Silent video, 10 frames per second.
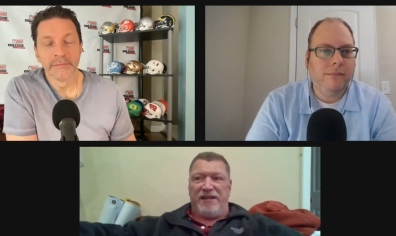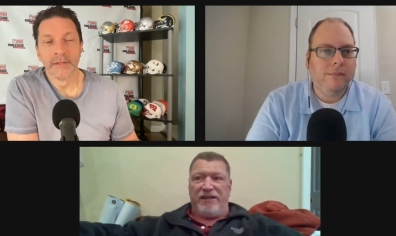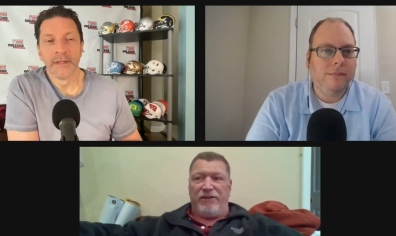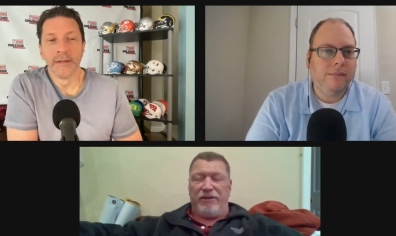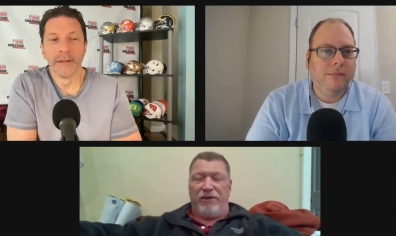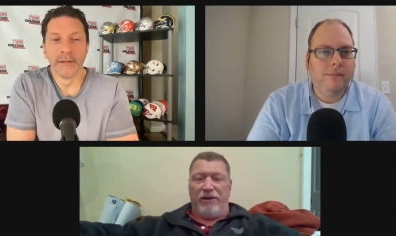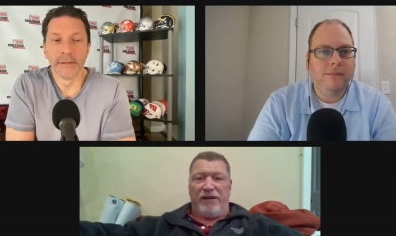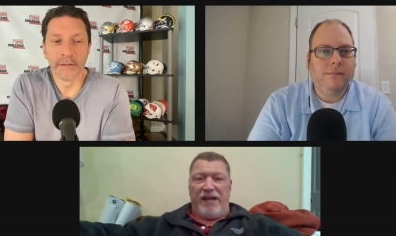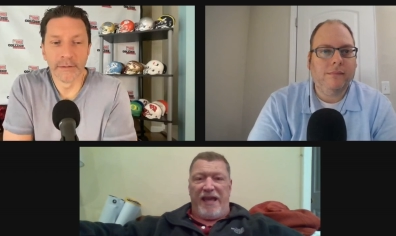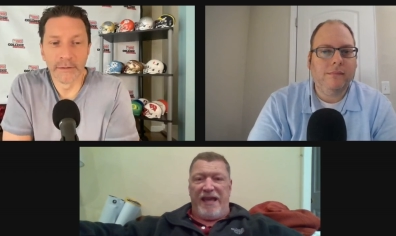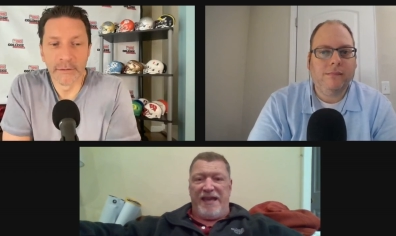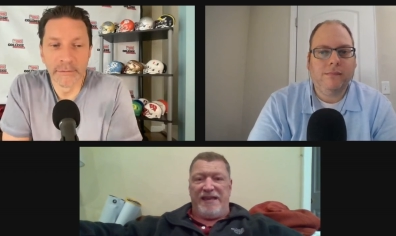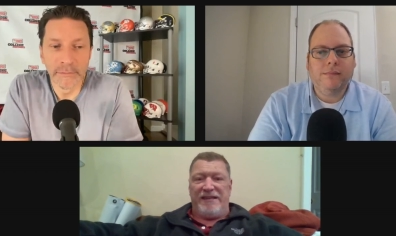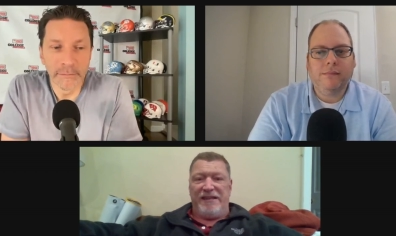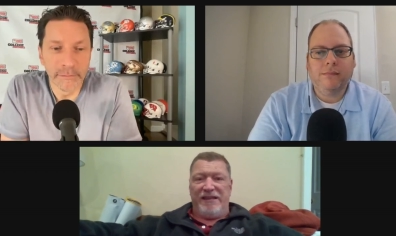Speaker 1: It could have gone to
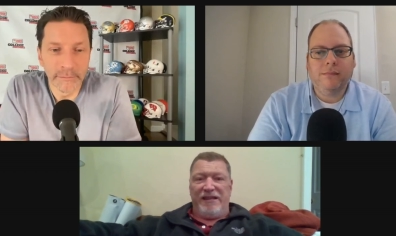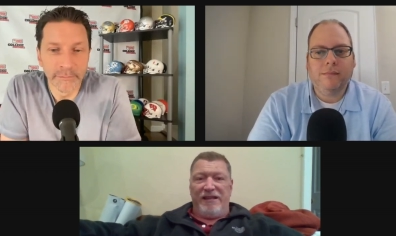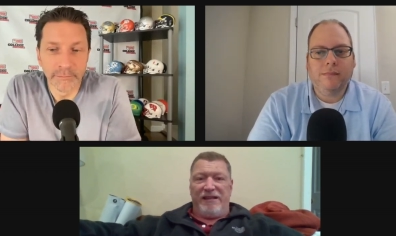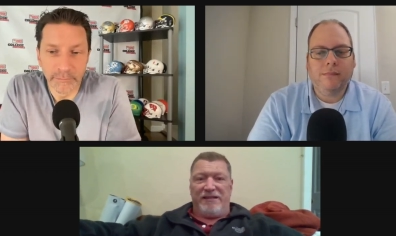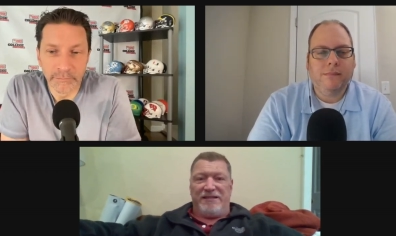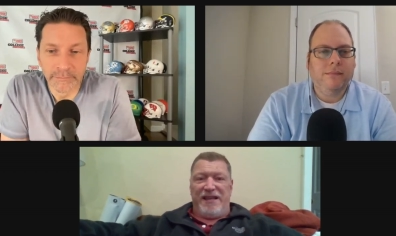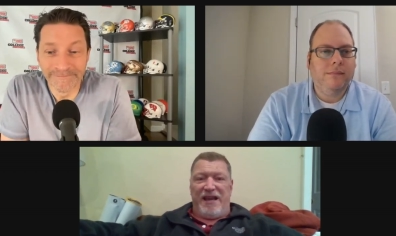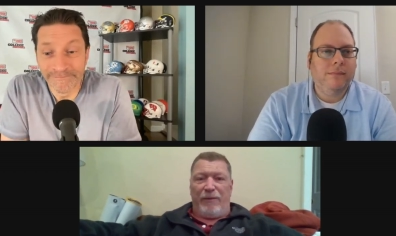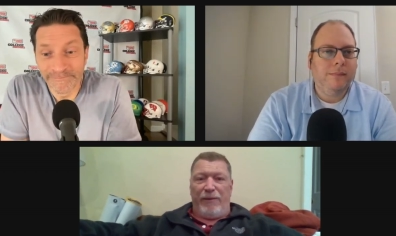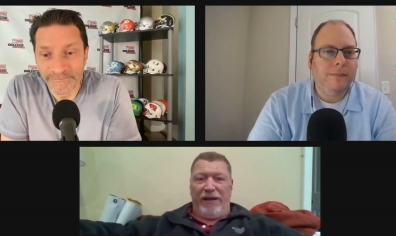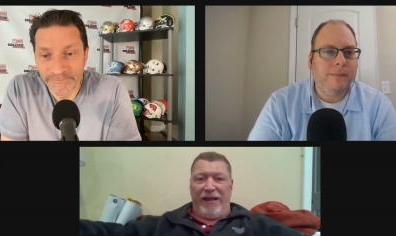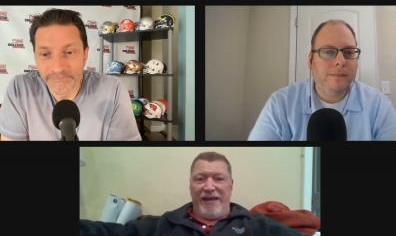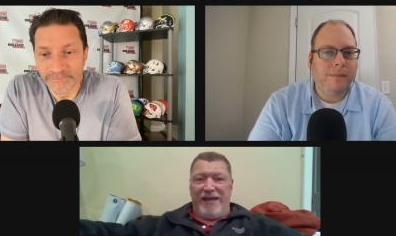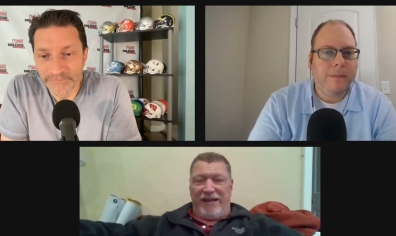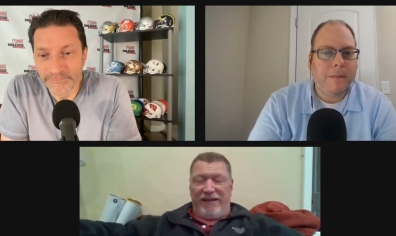eight to see how we
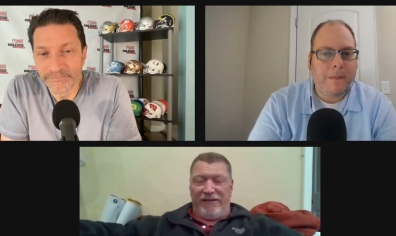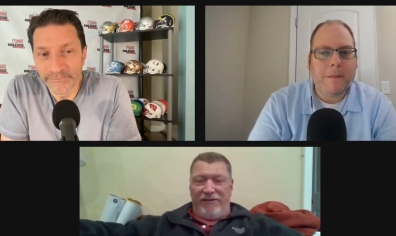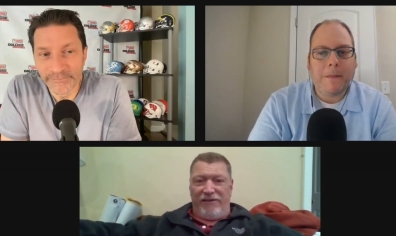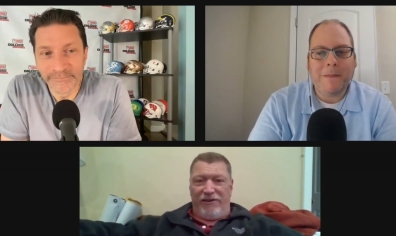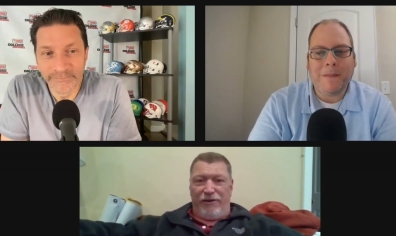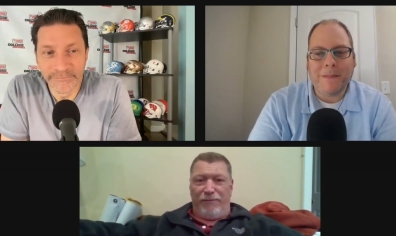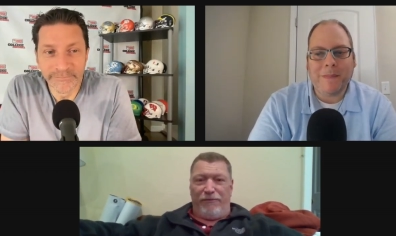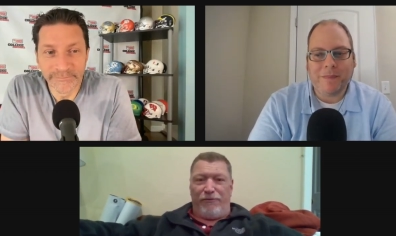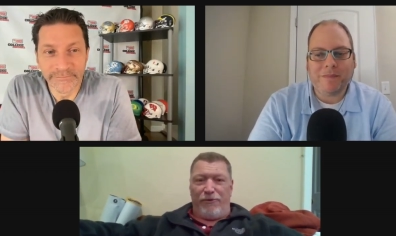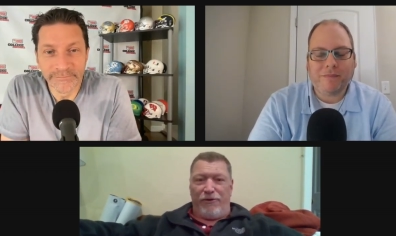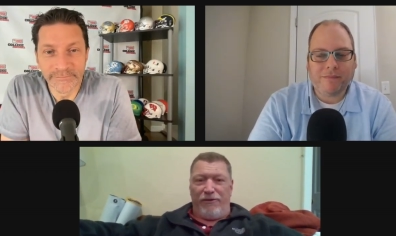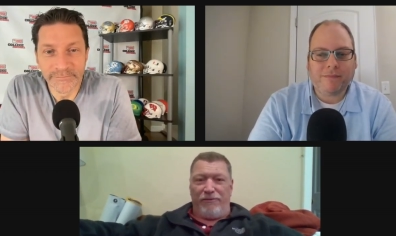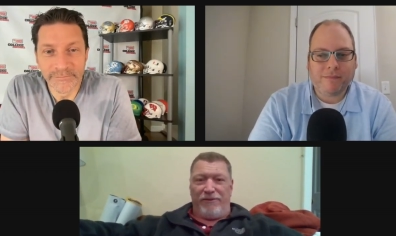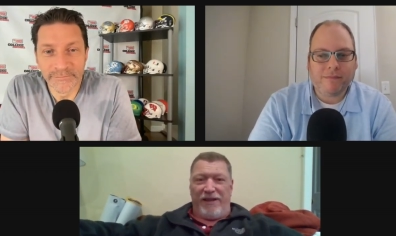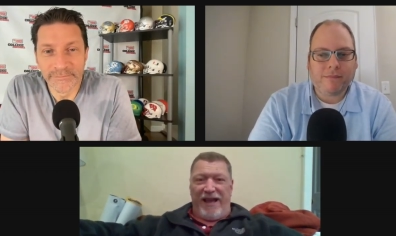like it, you know, before
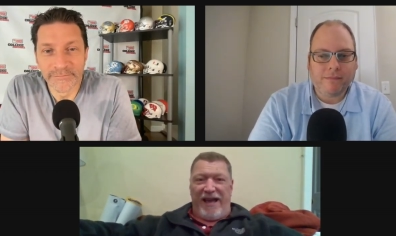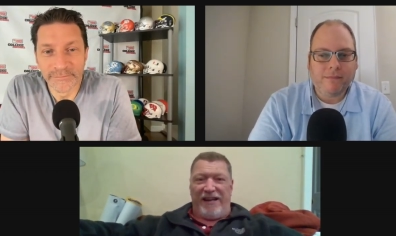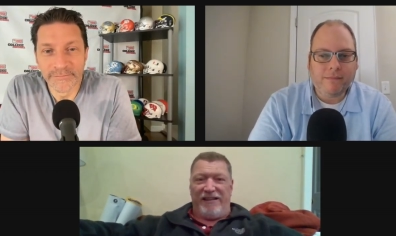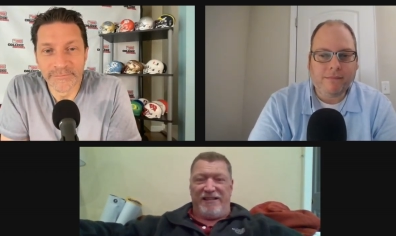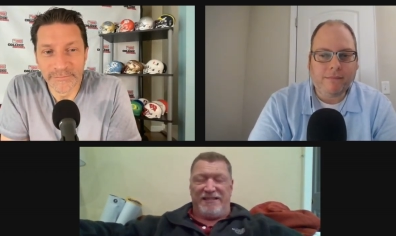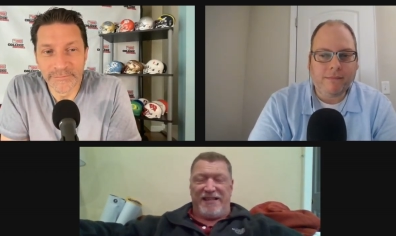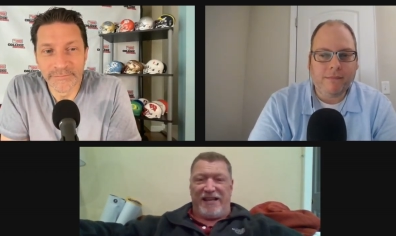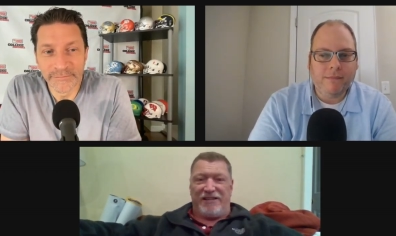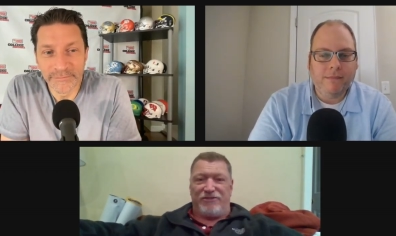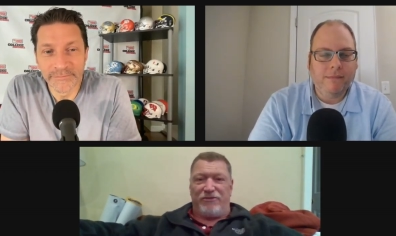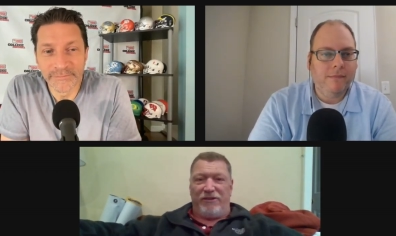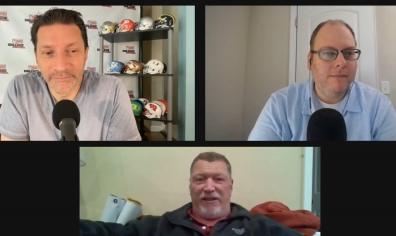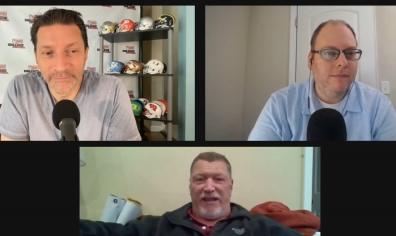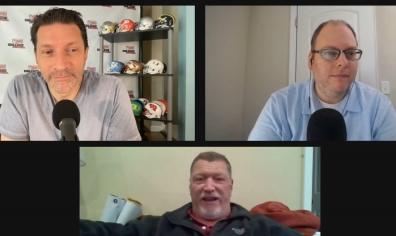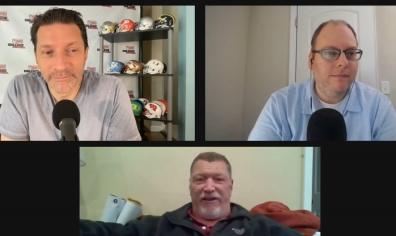they added this extra
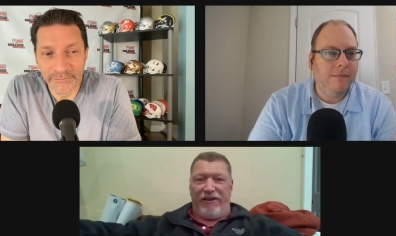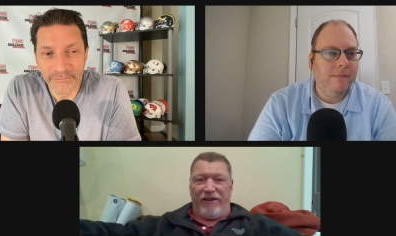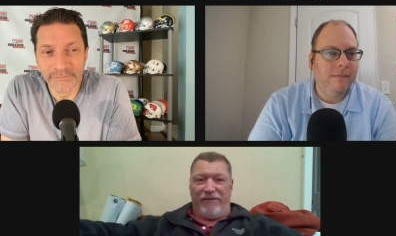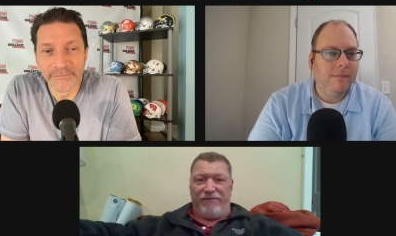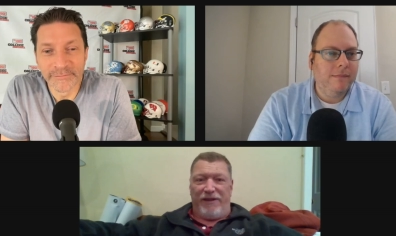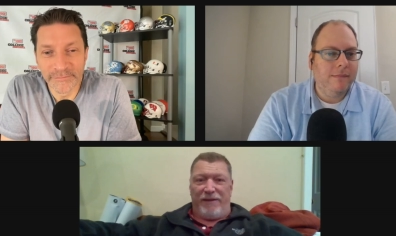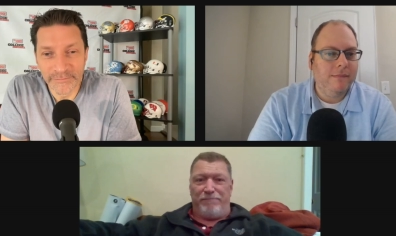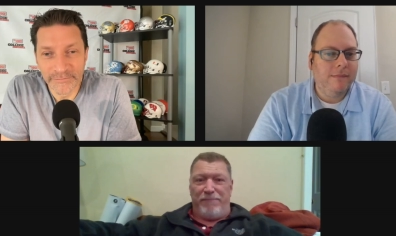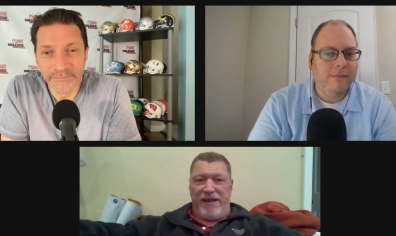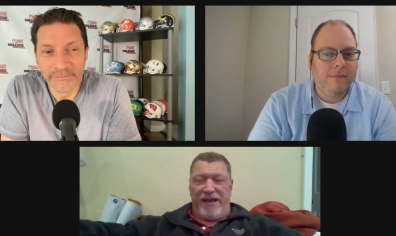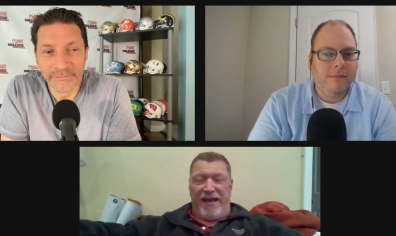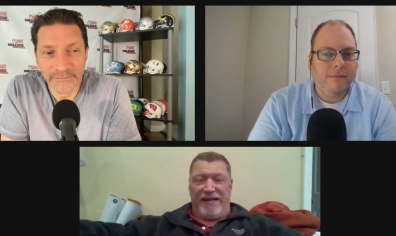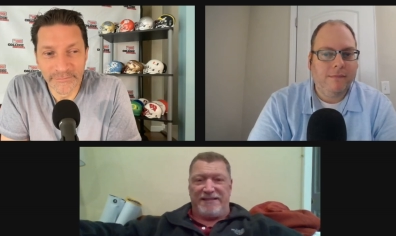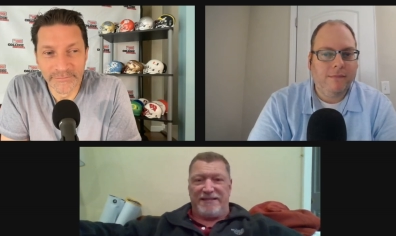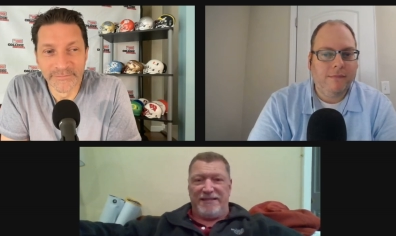layer of dumb
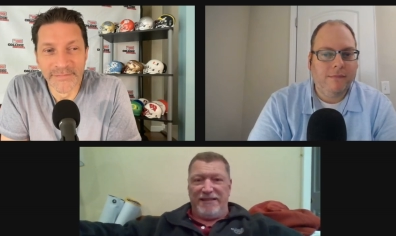BS